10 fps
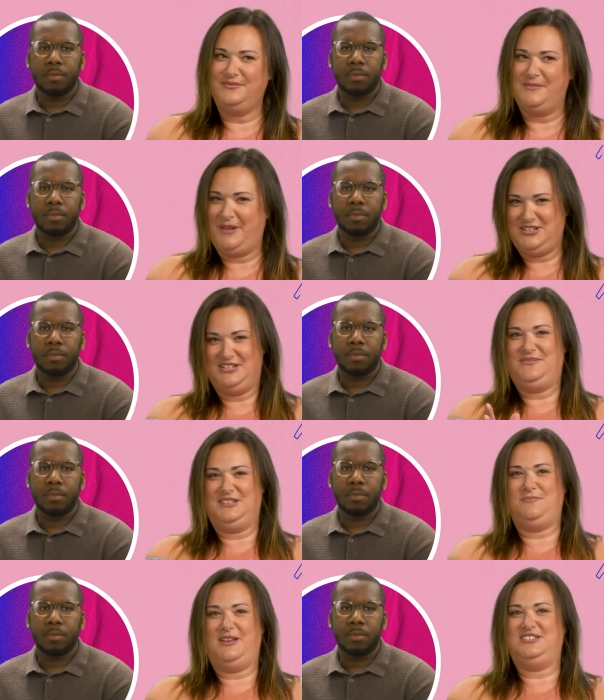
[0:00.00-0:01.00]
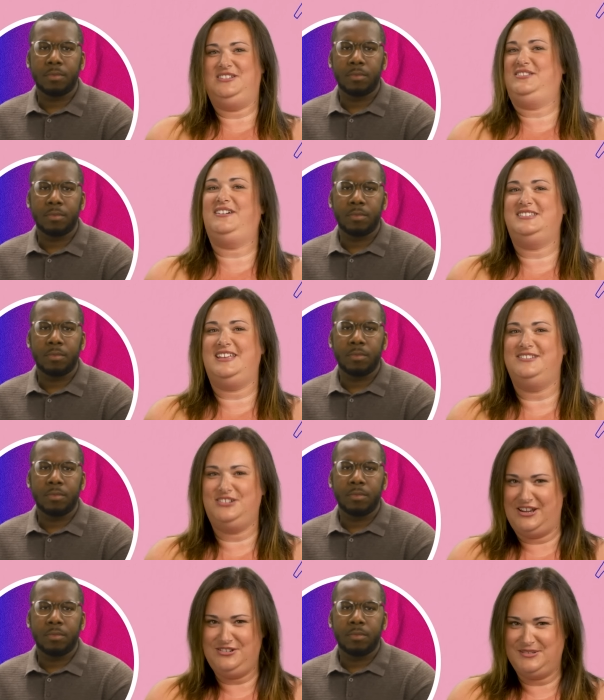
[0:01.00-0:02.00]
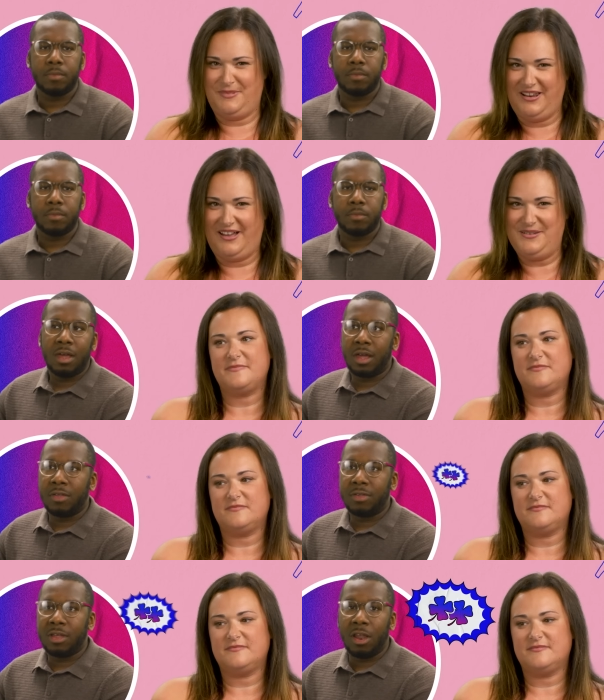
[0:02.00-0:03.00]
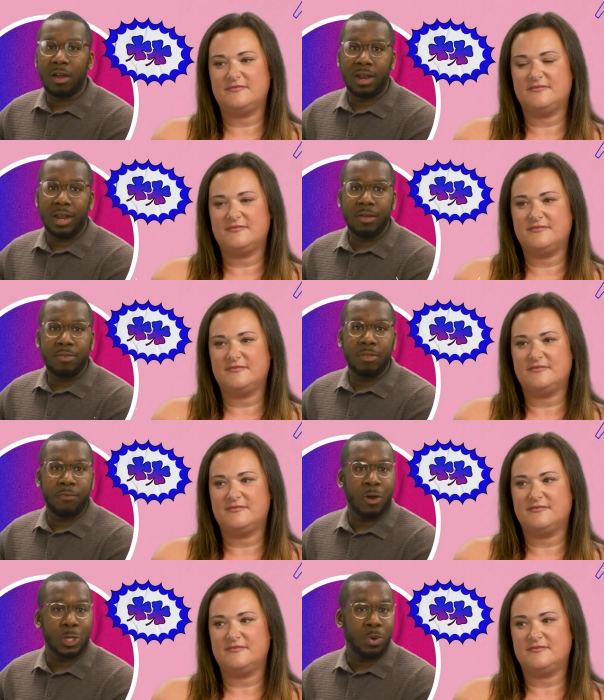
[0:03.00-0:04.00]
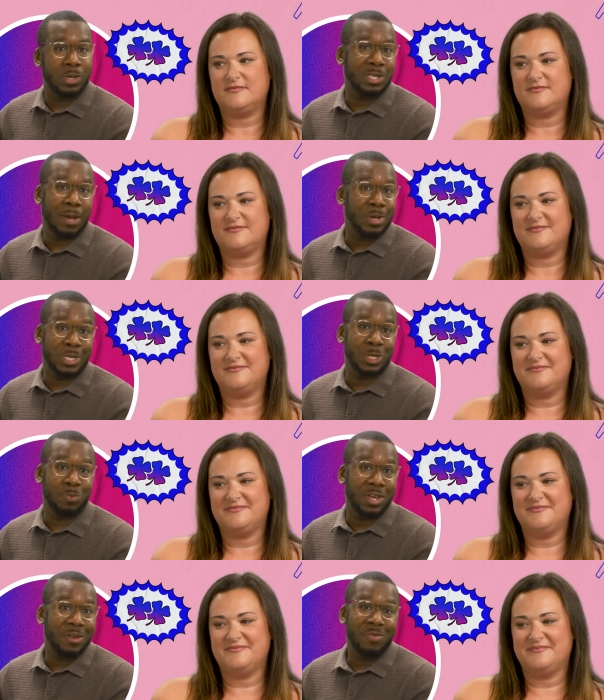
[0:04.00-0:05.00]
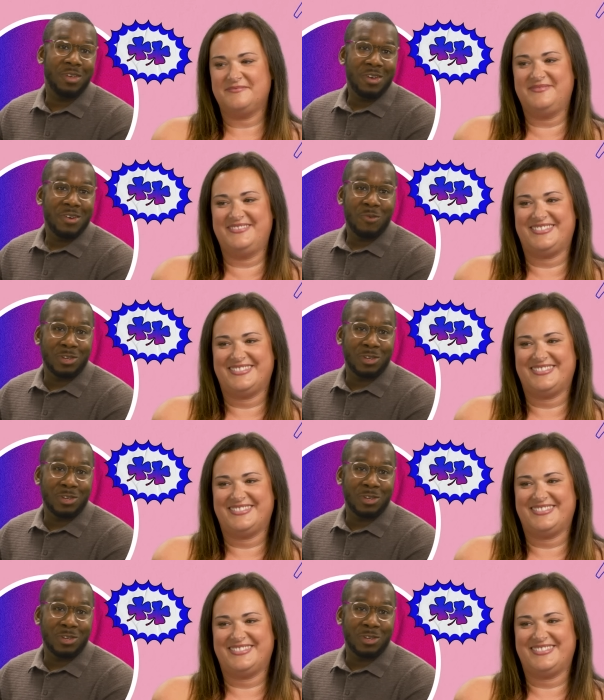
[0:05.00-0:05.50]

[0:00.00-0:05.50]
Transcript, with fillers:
Speaker 1: imagine if this message that I send changes my life.
Speaker 2: And luckily, the first person that messaged me